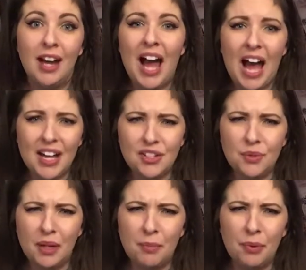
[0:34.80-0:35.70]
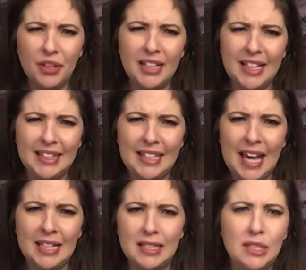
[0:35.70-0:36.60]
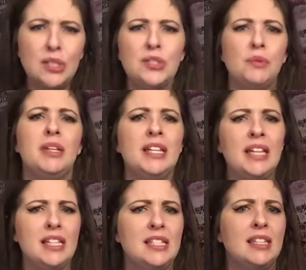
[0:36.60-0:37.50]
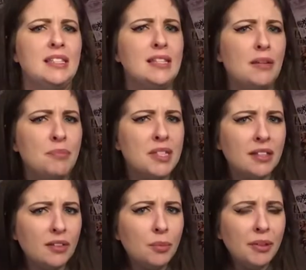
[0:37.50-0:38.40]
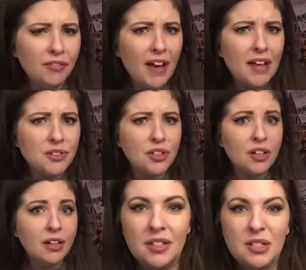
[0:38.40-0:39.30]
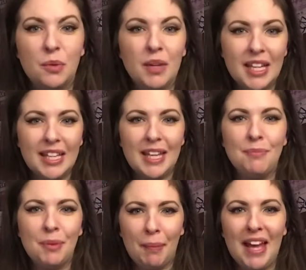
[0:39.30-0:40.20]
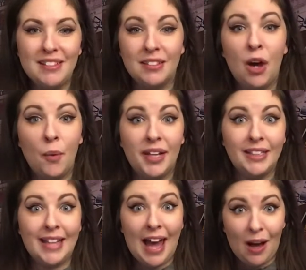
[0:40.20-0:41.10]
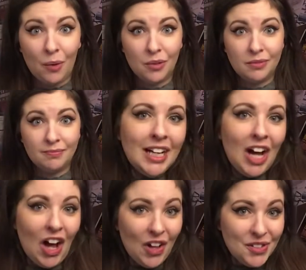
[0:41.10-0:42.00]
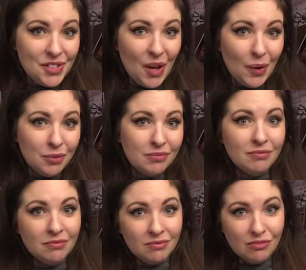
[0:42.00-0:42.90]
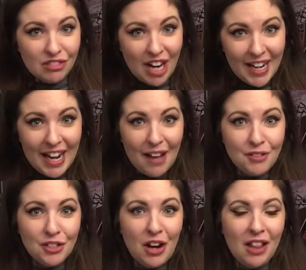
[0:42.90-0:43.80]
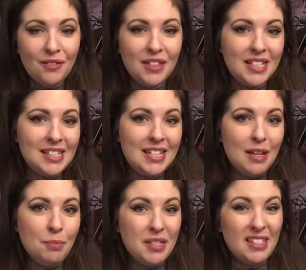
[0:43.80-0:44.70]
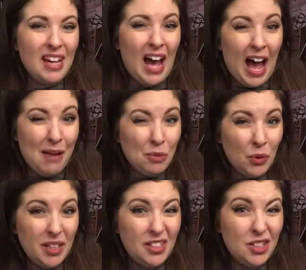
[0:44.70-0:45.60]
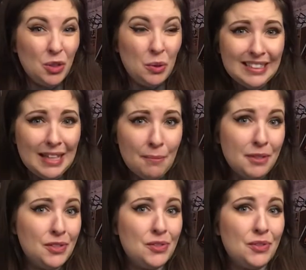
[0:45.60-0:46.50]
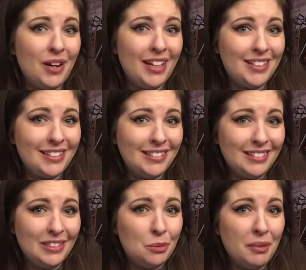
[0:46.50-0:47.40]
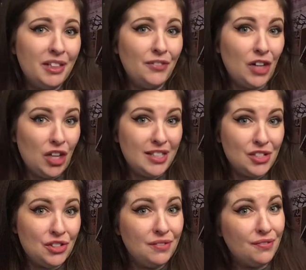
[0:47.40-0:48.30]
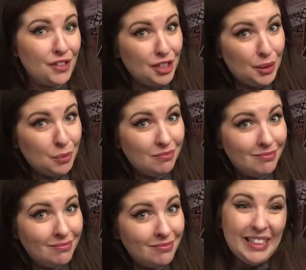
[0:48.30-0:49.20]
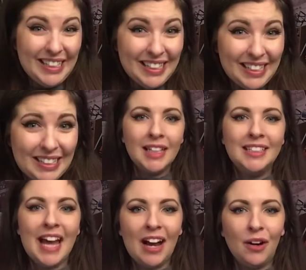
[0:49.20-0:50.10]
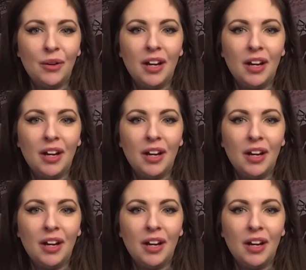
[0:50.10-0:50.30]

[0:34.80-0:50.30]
I just want to put it at the end so we can get to the tips a little bit faster, so we can keep the pace going now. Also, right after all of these tips, I'm going to demonstrate a little bit of an audition for you. Eek! Now,